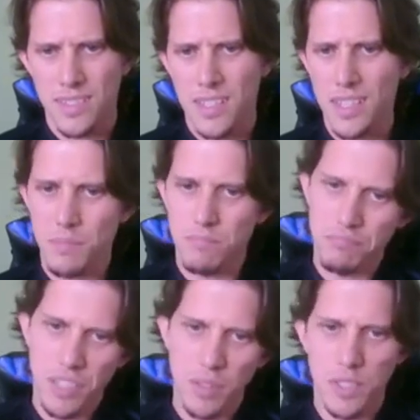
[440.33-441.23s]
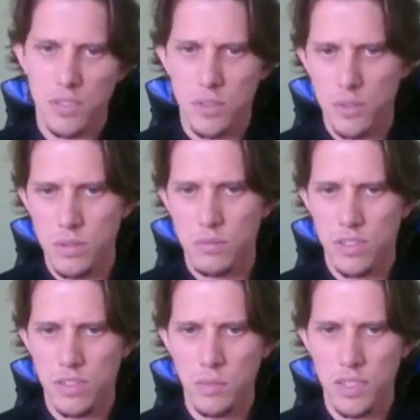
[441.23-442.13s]
They pretty much do
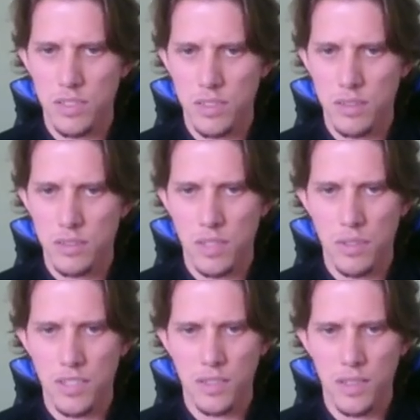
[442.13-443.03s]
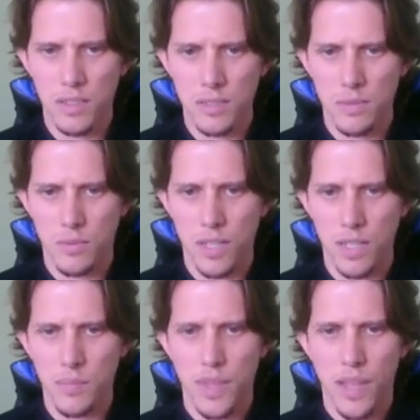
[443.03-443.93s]
similar things,
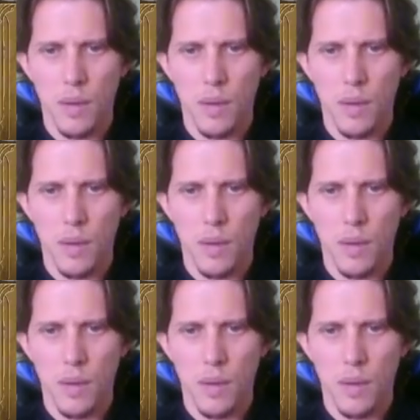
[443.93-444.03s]
right?